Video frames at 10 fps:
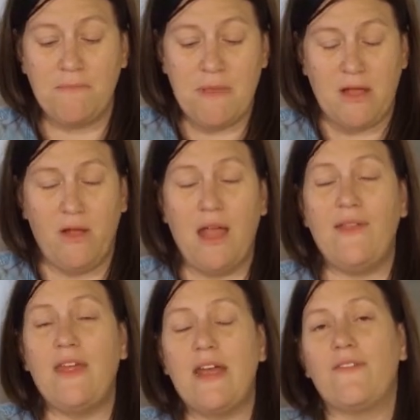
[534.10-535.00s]
meal,
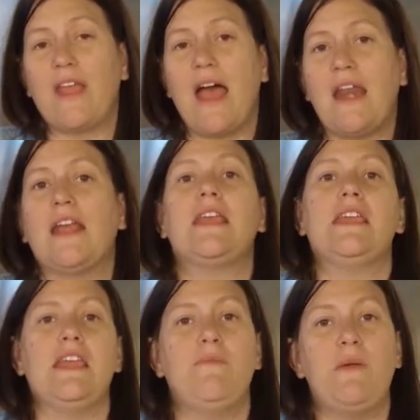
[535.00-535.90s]
and then I've got a
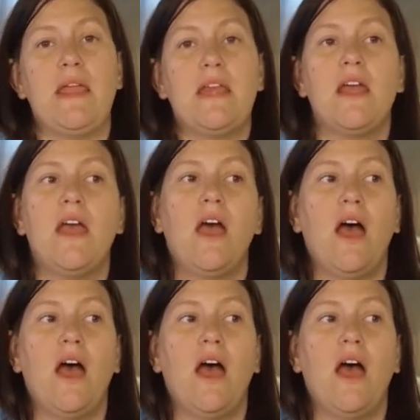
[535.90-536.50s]
heaping